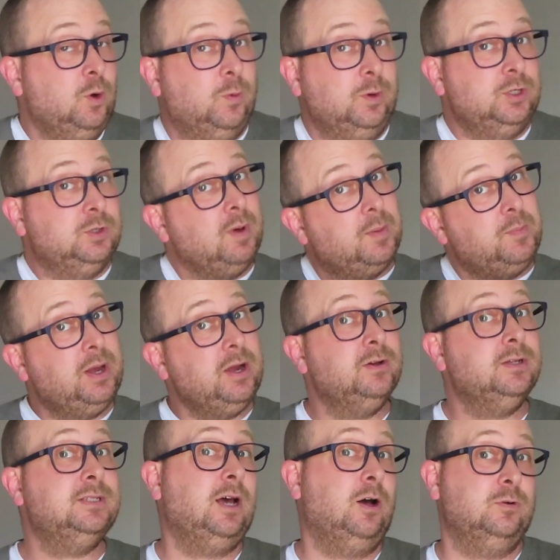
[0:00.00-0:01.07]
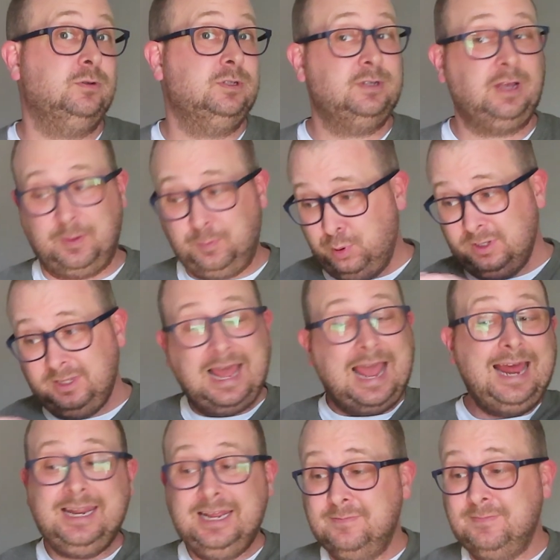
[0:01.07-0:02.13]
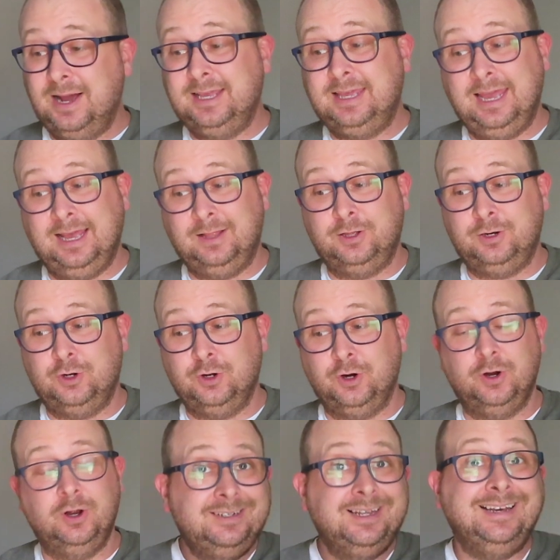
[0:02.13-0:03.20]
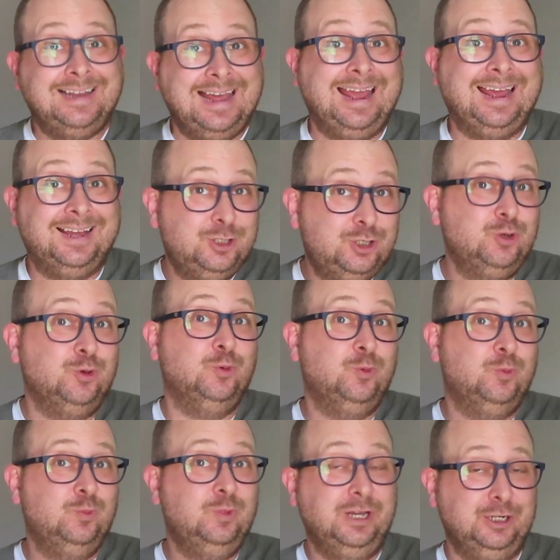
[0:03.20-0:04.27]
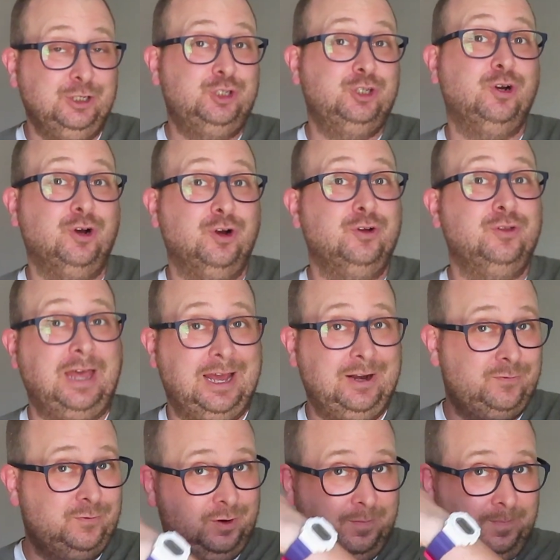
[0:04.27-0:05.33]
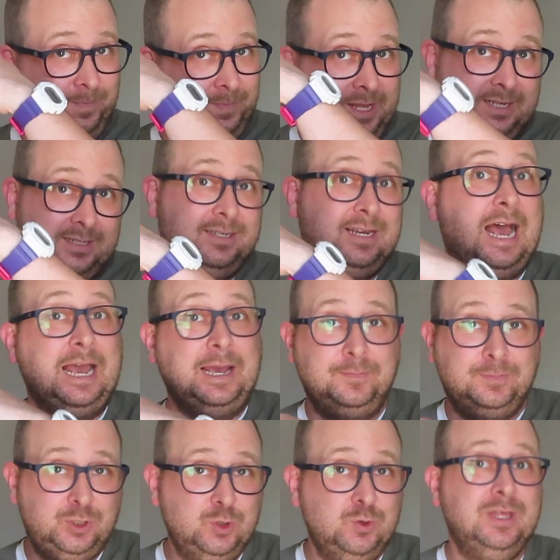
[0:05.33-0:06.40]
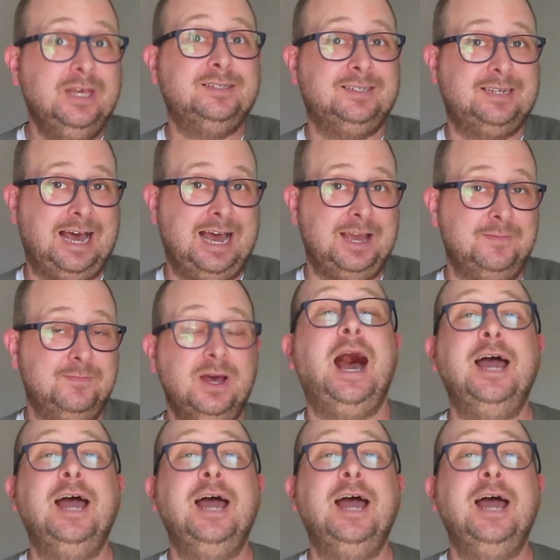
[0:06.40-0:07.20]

Going to my parents' house, I put that in my calendar today to ensure that from this time to this time,